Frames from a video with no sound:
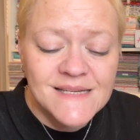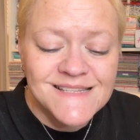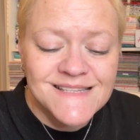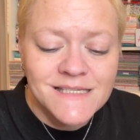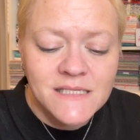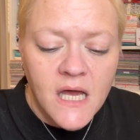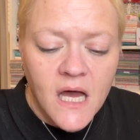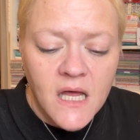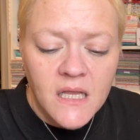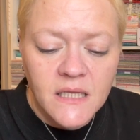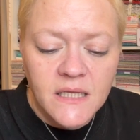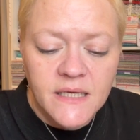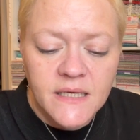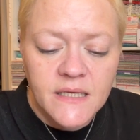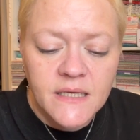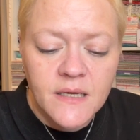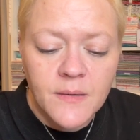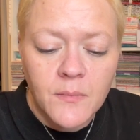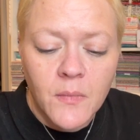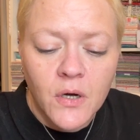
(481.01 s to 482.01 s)

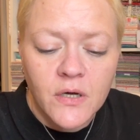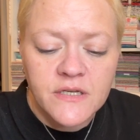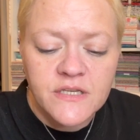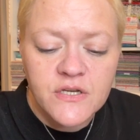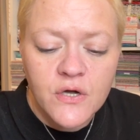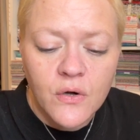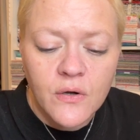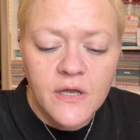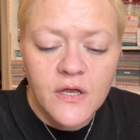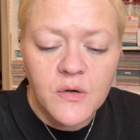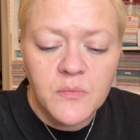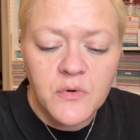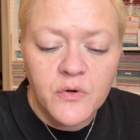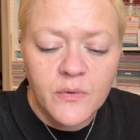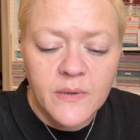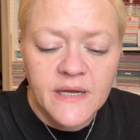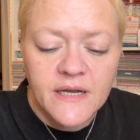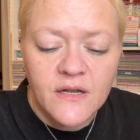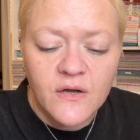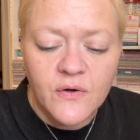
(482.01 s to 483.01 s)
solid Montoya
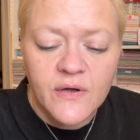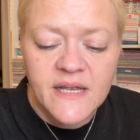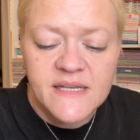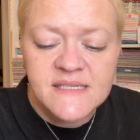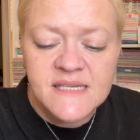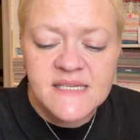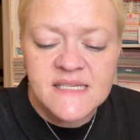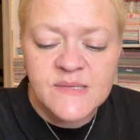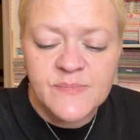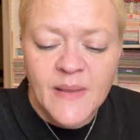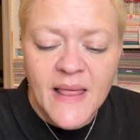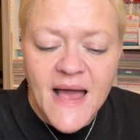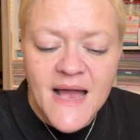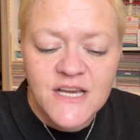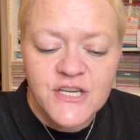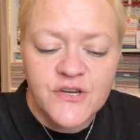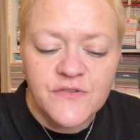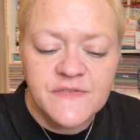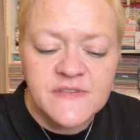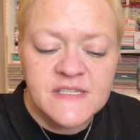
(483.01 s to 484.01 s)
Merino gets a
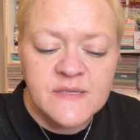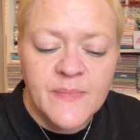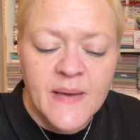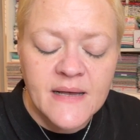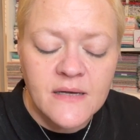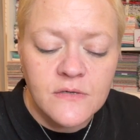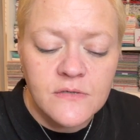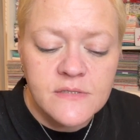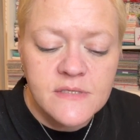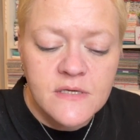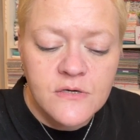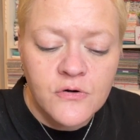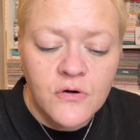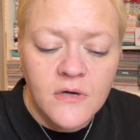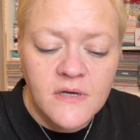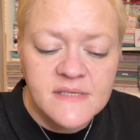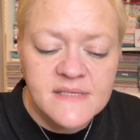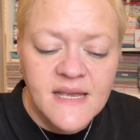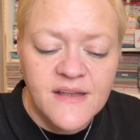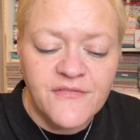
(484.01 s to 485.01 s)
splash of speckles
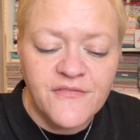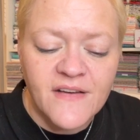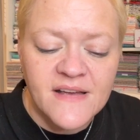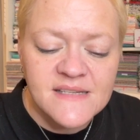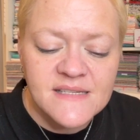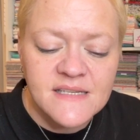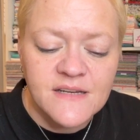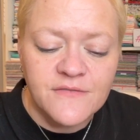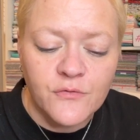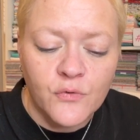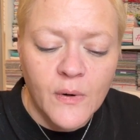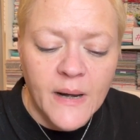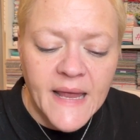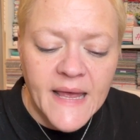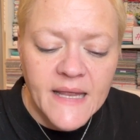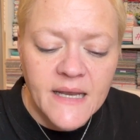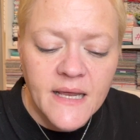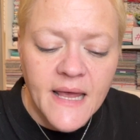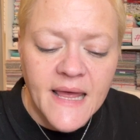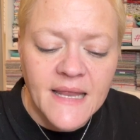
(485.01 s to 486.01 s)
across a festive
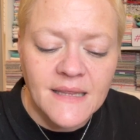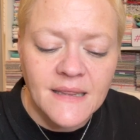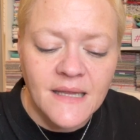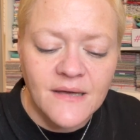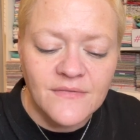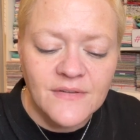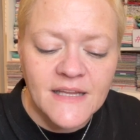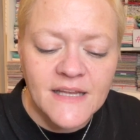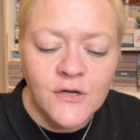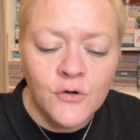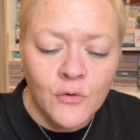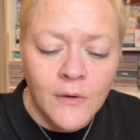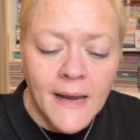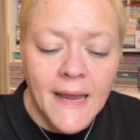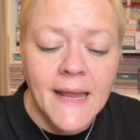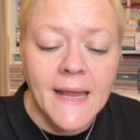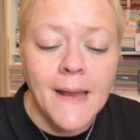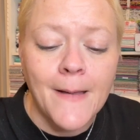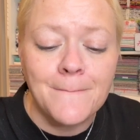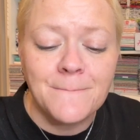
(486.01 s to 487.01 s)
red and lovely
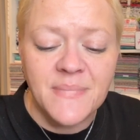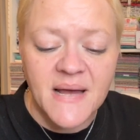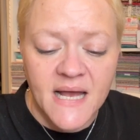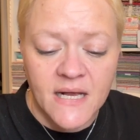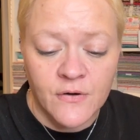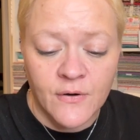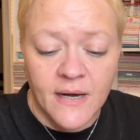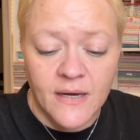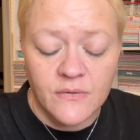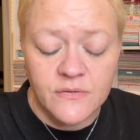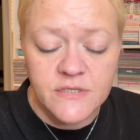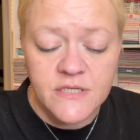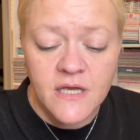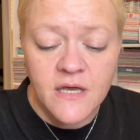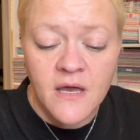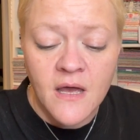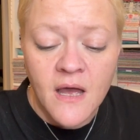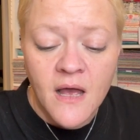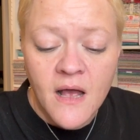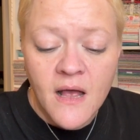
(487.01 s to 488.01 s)
gray background.
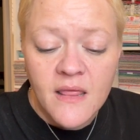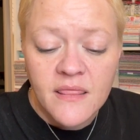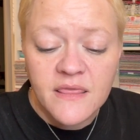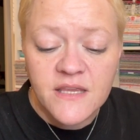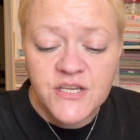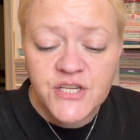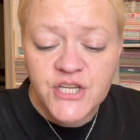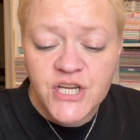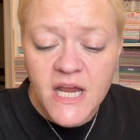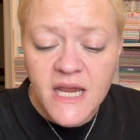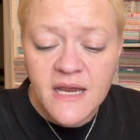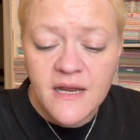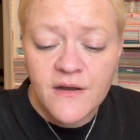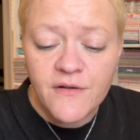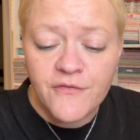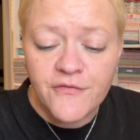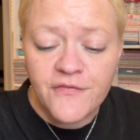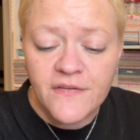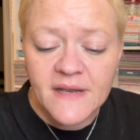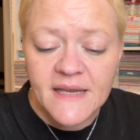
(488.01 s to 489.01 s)
The
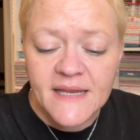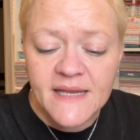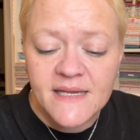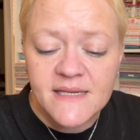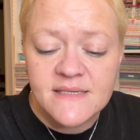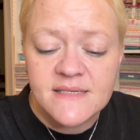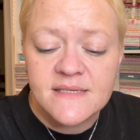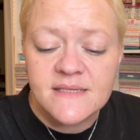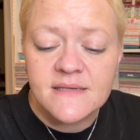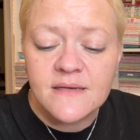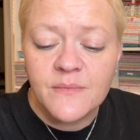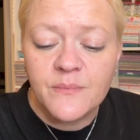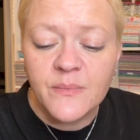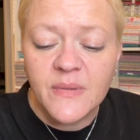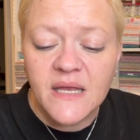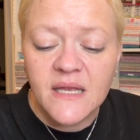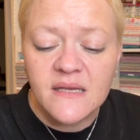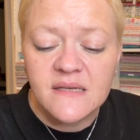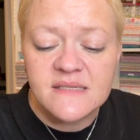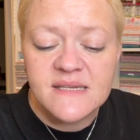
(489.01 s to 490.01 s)
shade Feliz
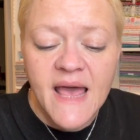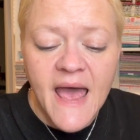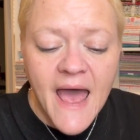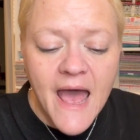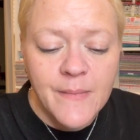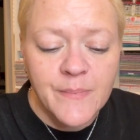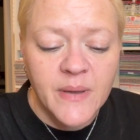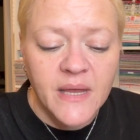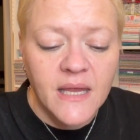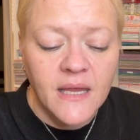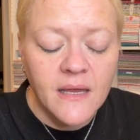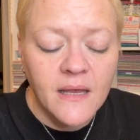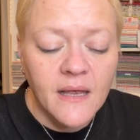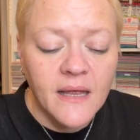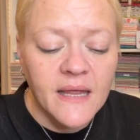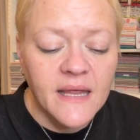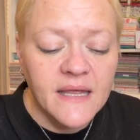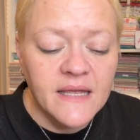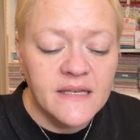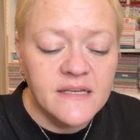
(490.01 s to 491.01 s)
means happy
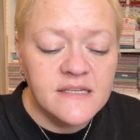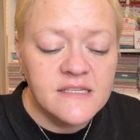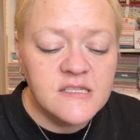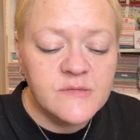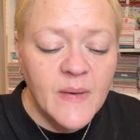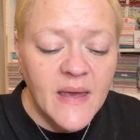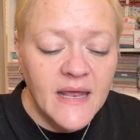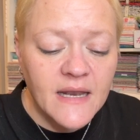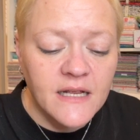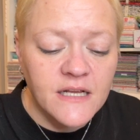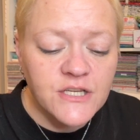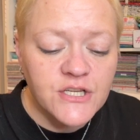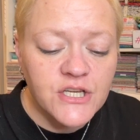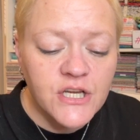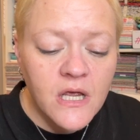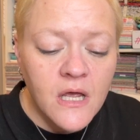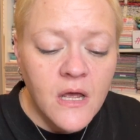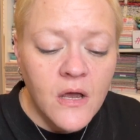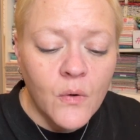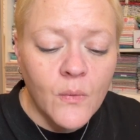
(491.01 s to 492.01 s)
in Spanish.
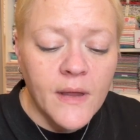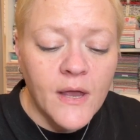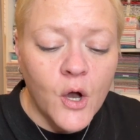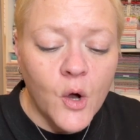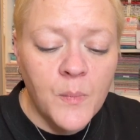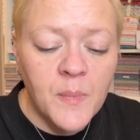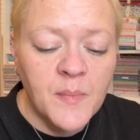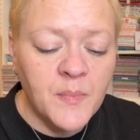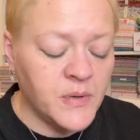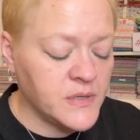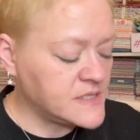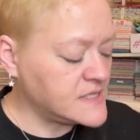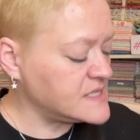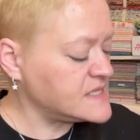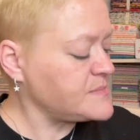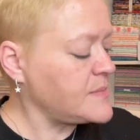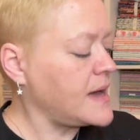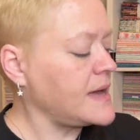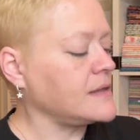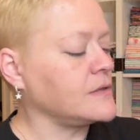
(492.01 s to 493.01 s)
We hope it puts a
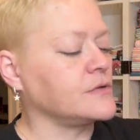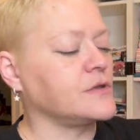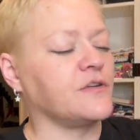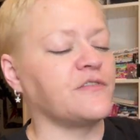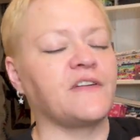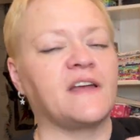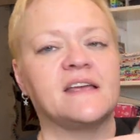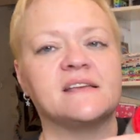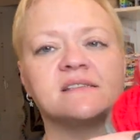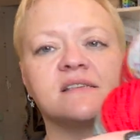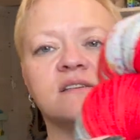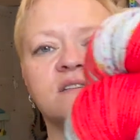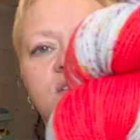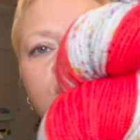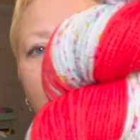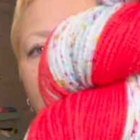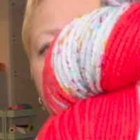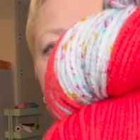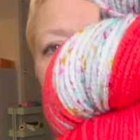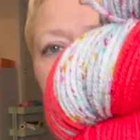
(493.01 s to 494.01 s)
smile on your face.
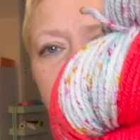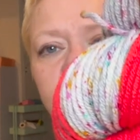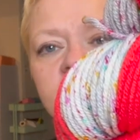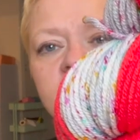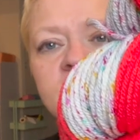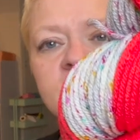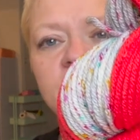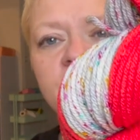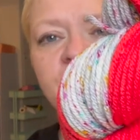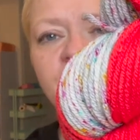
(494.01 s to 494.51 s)
So here is the